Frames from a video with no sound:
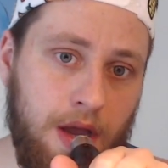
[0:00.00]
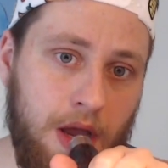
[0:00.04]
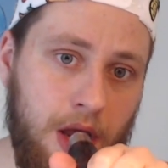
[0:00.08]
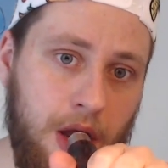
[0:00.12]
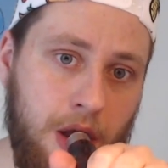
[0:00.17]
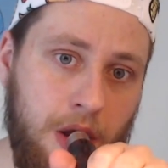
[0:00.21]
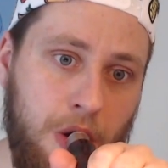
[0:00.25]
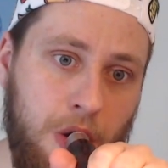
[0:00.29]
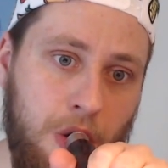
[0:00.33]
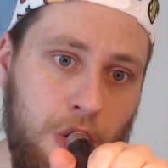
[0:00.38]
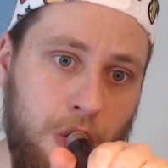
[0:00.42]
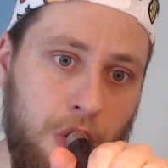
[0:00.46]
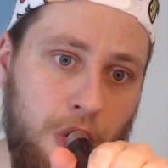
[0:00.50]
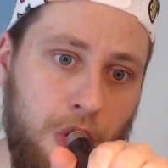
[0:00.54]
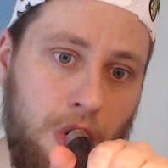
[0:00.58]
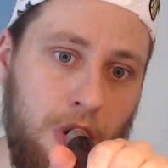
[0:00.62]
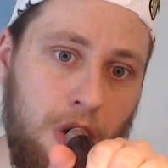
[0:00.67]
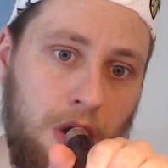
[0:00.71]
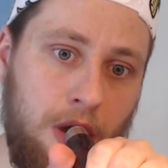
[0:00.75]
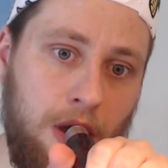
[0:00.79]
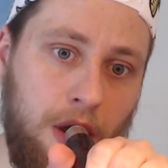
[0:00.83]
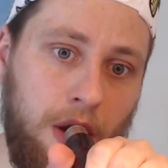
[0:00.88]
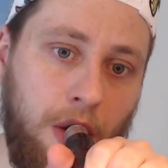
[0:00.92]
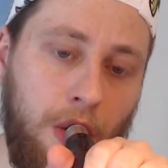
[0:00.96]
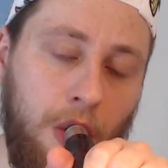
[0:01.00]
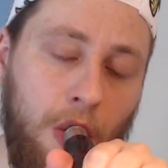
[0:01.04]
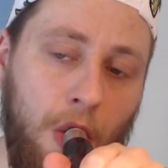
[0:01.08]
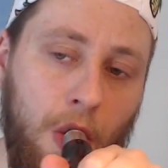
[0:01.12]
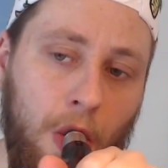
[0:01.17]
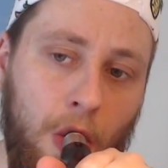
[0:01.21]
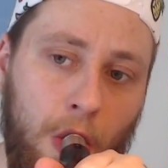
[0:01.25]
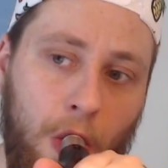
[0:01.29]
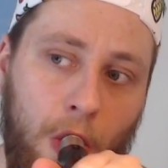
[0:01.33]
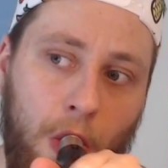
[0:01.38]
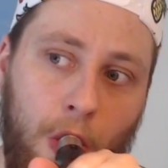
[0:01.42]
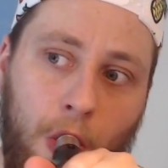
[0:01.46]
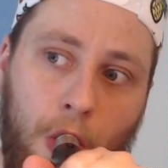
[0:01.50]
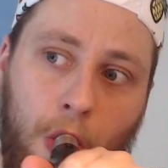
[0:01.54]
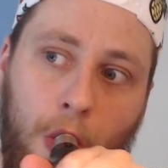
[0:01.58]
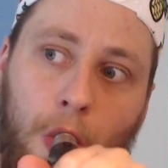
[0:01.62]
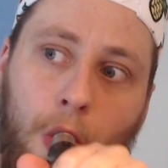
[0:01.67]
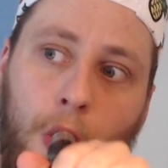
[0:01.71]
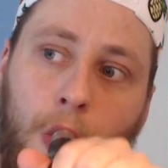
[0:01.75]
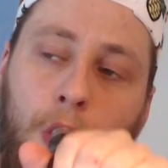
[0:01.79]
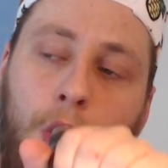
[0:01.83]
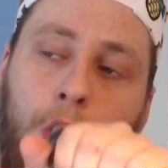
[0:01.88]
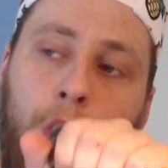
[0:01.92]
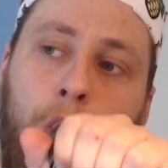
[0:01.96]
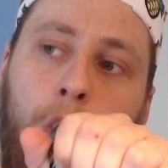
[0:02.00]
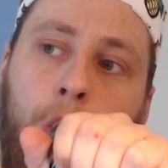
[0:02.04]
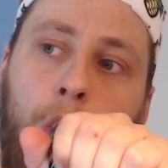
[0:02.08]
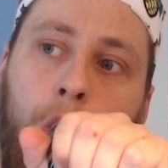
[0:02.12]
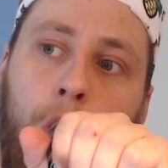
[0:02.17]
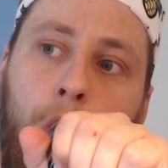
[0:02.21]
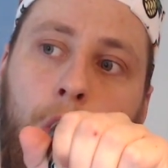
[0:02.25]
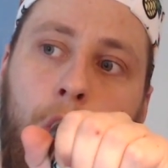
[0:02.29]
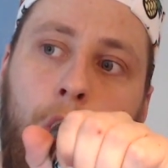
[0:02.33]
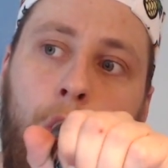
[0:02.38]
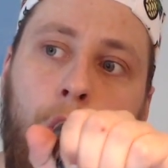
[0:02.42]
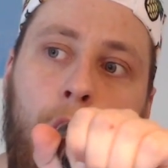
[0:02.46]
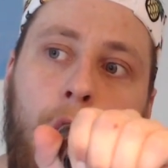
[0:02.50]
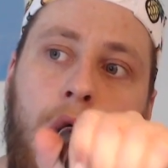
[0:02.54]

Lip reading: (silence)